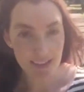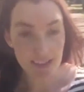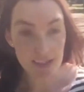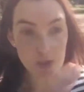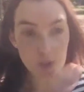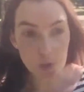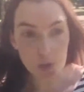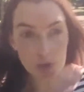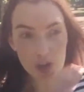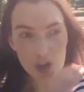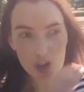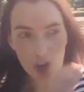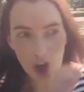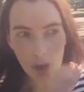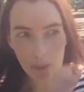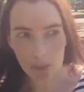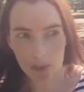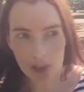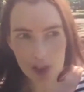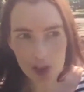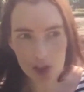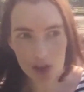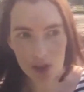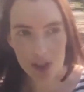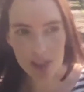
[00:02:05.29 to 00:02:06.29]
there's also an
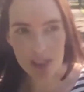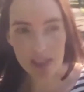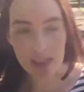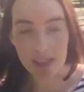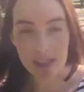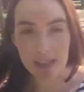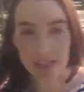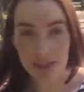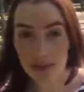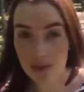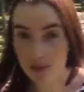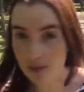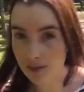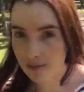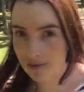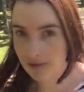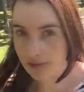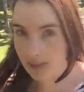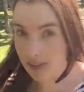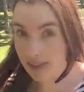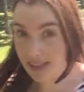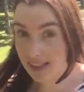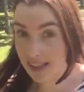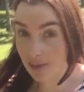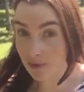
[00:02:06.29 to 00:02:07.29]
opportunity to
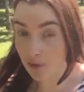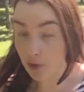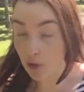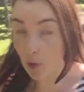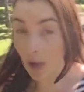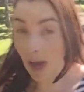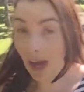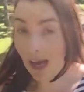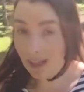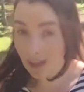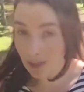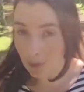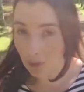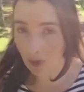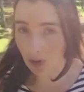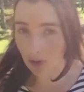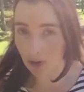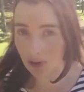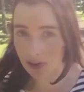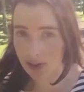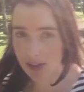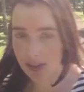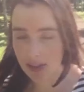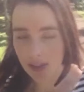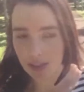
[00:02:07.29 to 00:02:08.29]
see a few
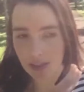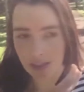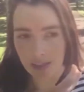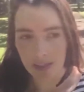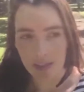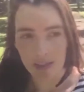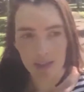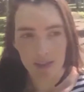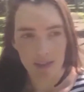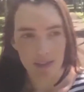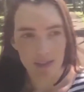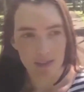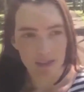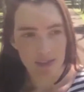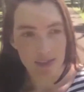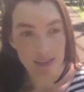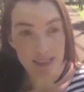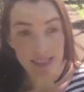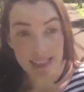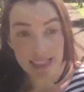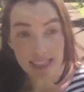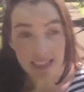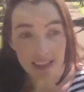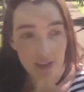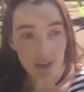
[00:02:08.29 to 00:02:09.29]
animals.
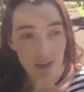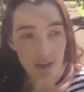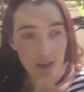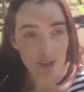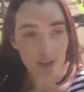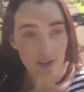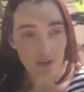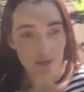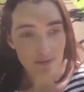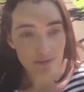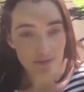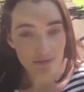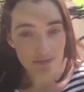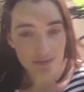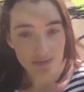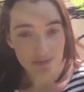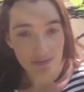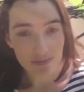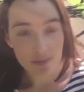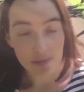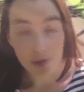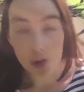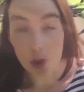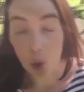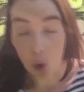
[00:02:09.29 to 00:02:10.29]
Deer,
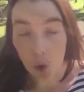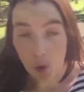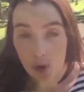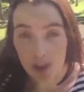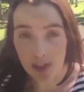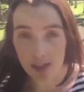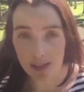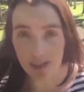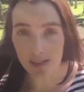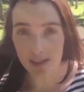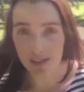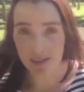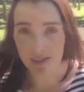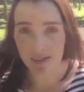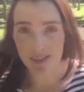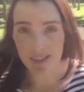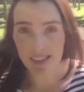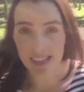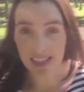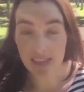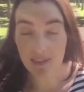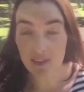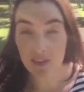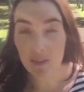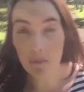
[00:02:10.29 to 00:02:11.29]
tortoises,
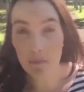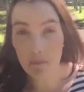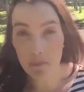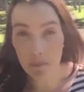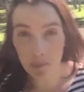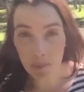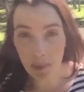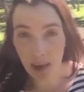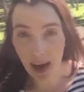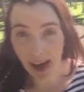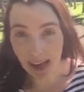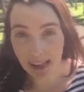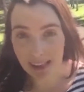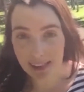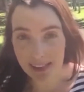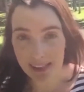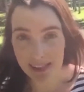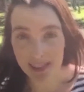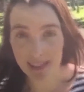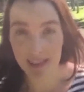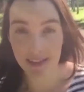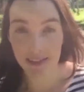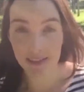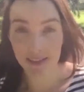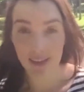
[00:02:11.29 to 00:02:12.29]
even
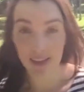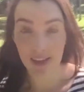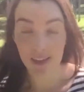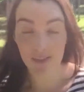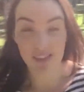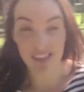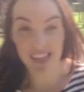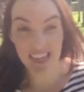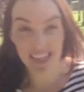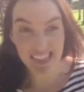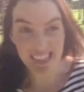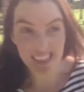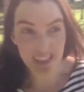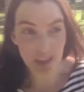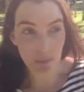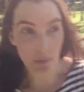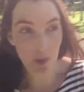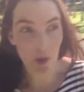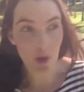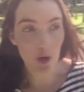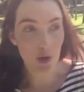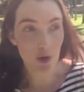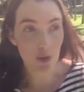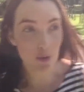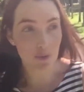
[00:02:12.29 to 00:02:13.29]
bats have taken up
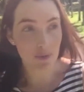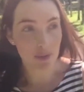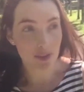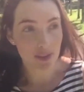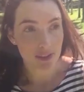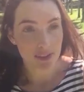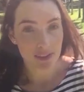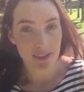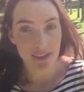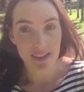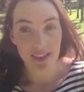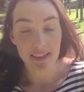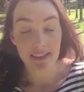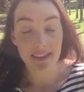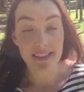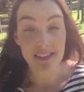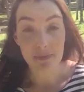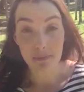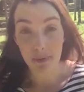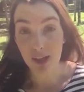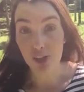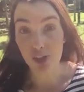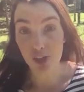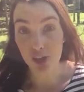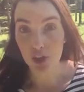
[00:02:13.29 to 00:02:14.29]
home in
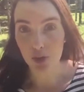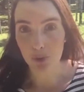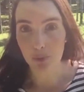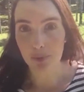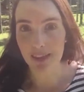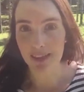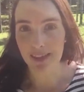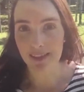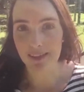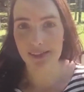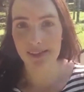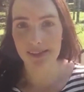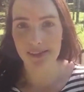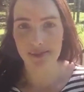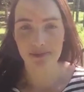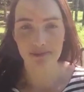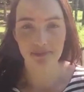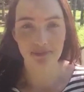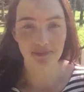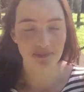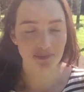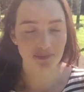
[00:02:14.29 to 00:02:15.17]
this magical place.